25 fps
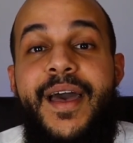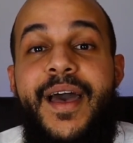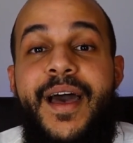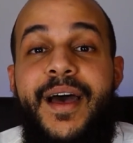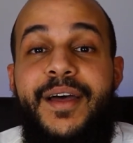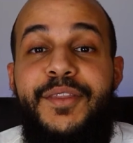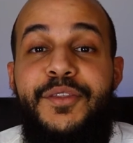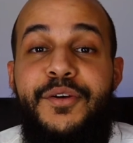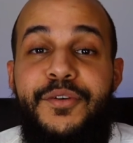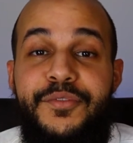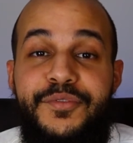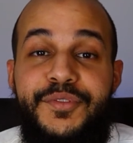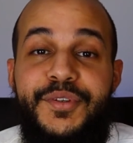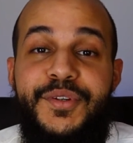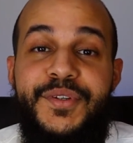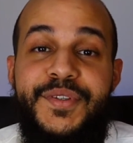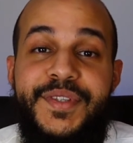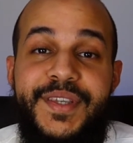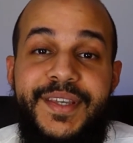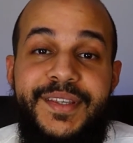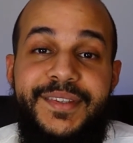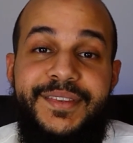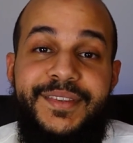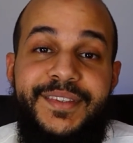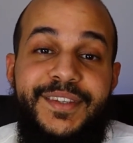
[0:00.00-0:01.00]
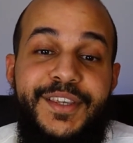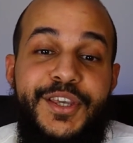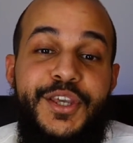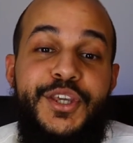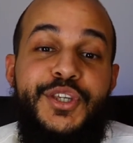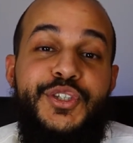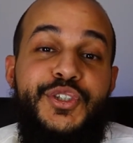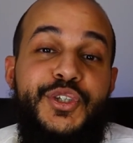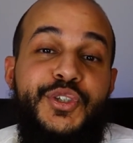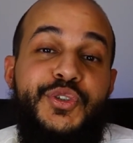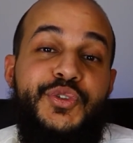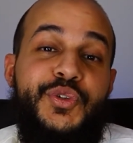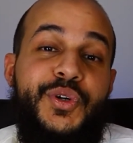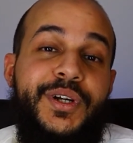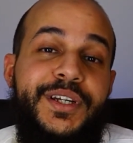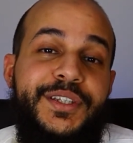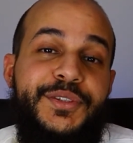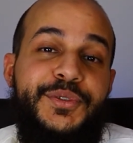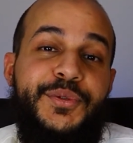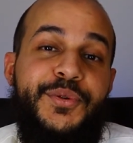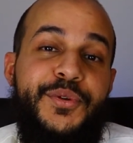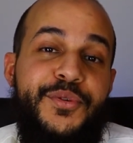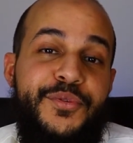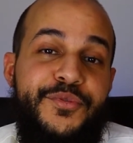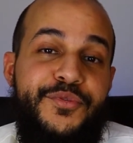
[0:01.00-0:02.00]
And after that, she tried
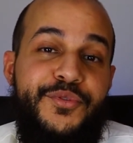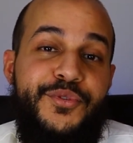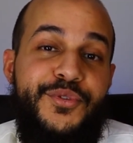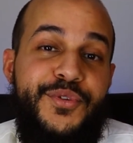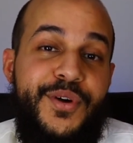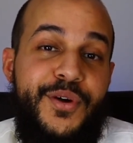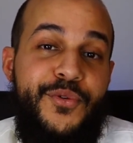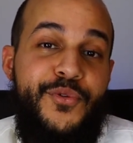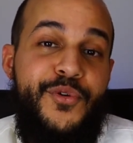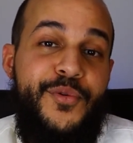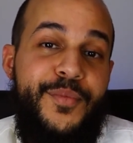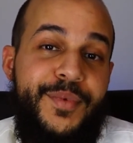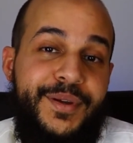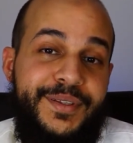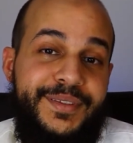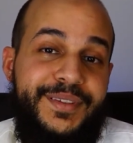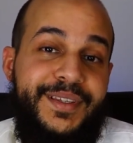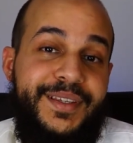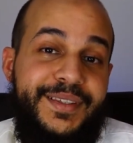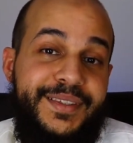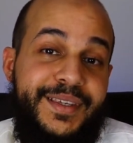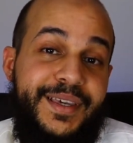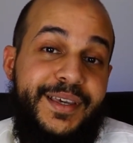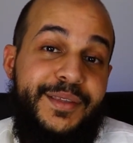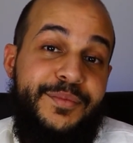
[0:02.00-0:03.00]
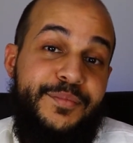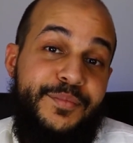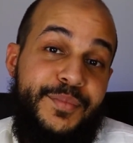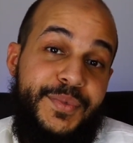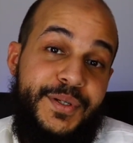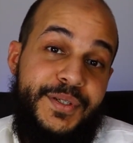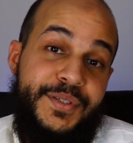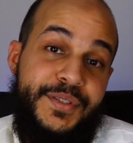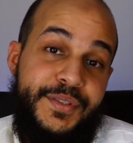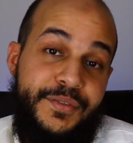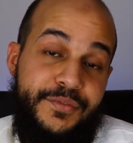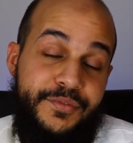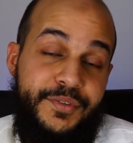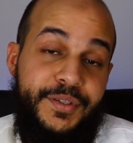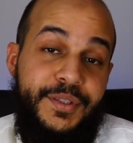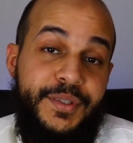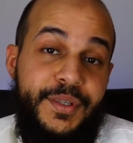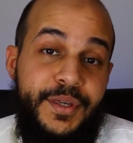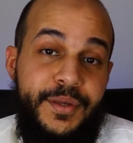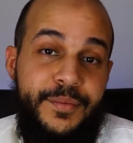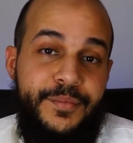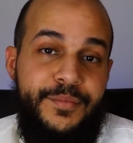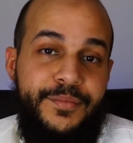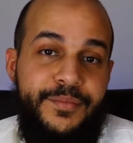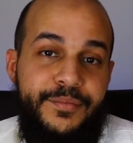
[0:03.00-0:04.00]
to look for a woman that can breastfeed
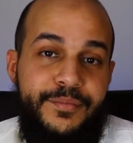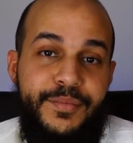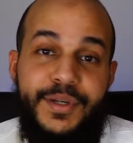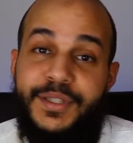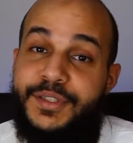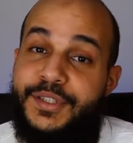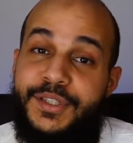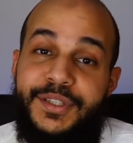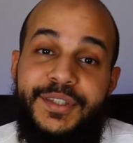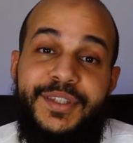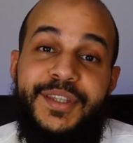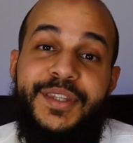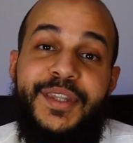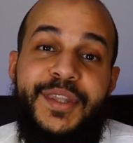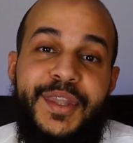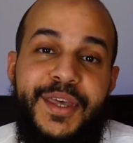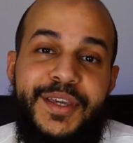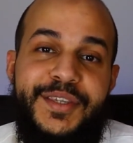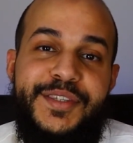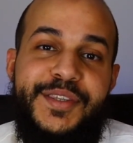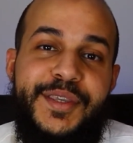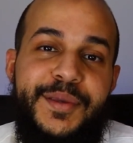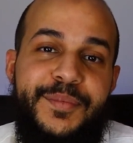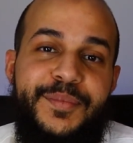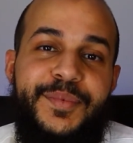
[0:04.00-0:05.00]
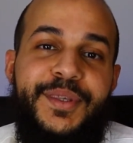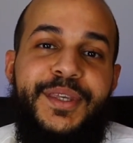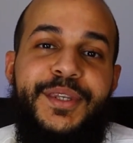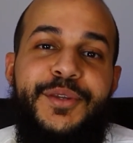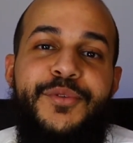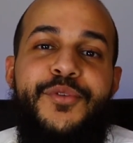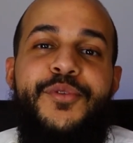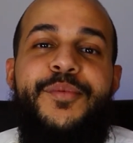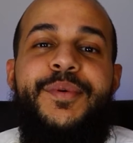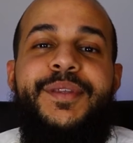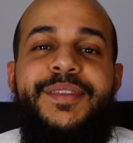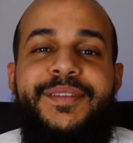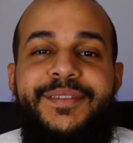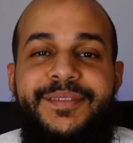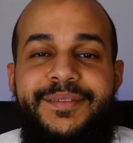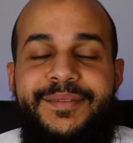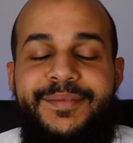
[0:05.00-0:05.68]
him, but he didn't accept any woman.